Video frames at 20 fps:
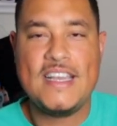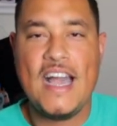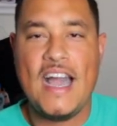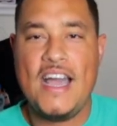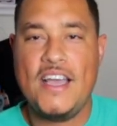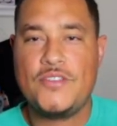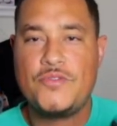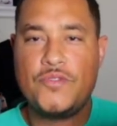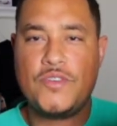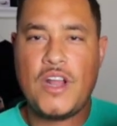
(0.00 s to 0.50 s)

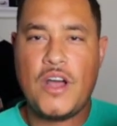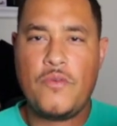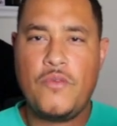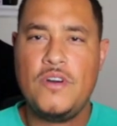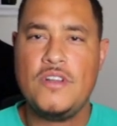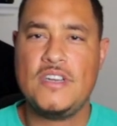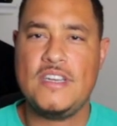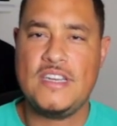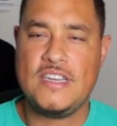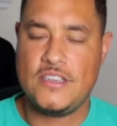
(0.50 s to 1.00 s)
guys, what I
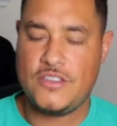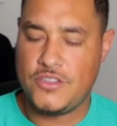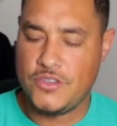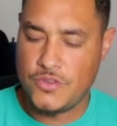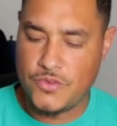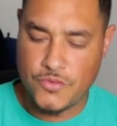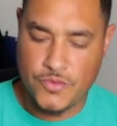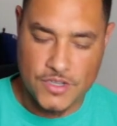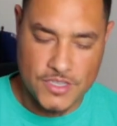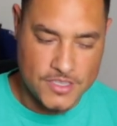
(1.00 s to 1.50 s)
wanted to
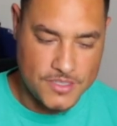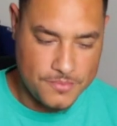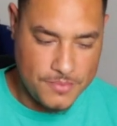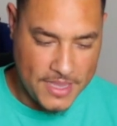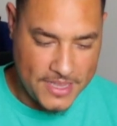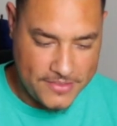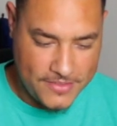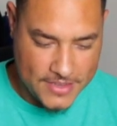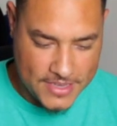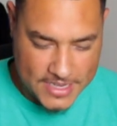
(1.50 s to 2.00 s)
do was
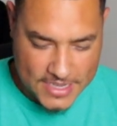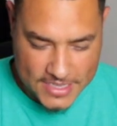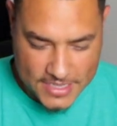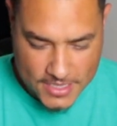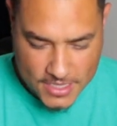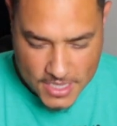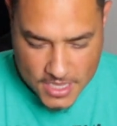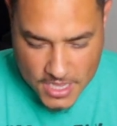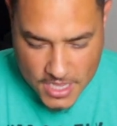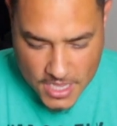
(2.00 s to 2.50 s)
basically
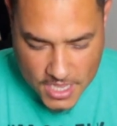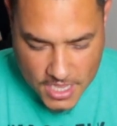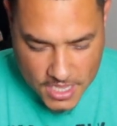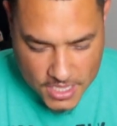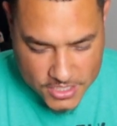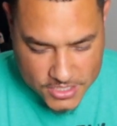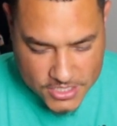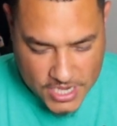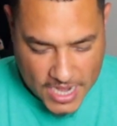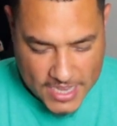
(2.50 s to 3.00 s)

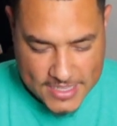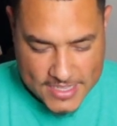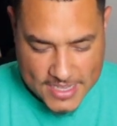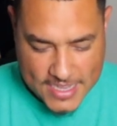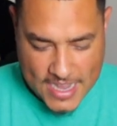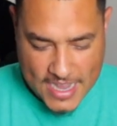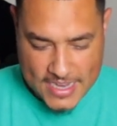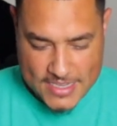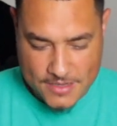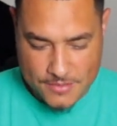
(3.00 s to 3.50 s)
check the
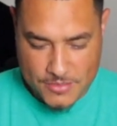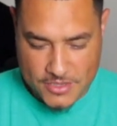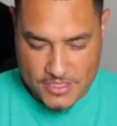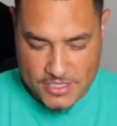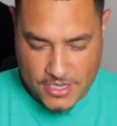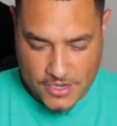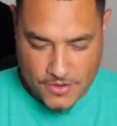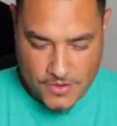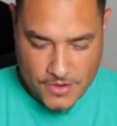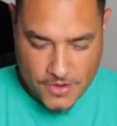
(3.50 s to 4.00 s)
kind of
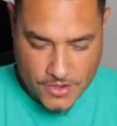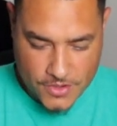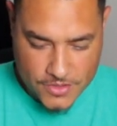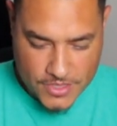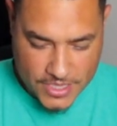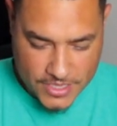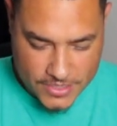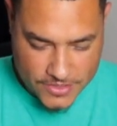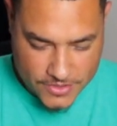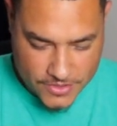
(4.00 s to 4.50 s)
material
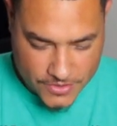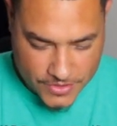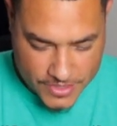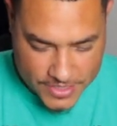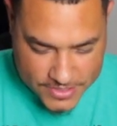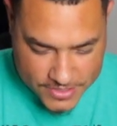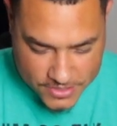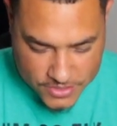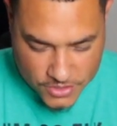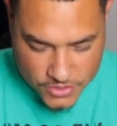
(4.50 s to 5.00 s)
that there
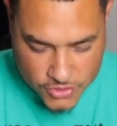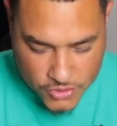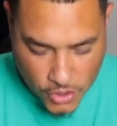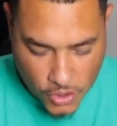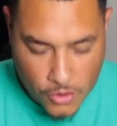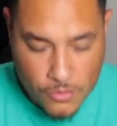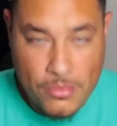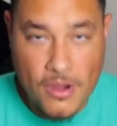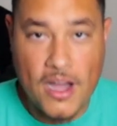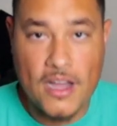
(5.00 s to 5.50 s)
is in the
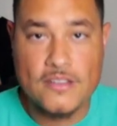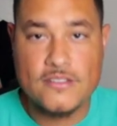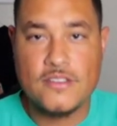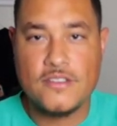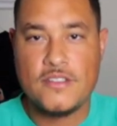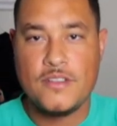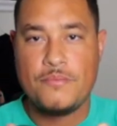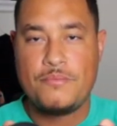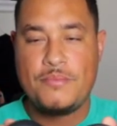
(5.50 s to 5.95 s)
toe box of the